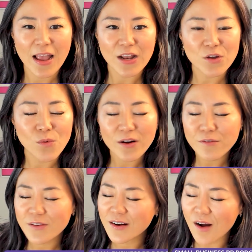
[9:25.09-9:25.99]
and you
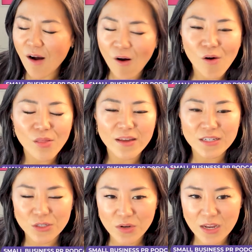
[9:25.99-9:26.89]
want to fit it all
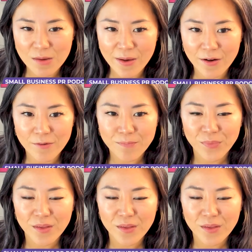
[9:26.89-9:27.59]
into an email.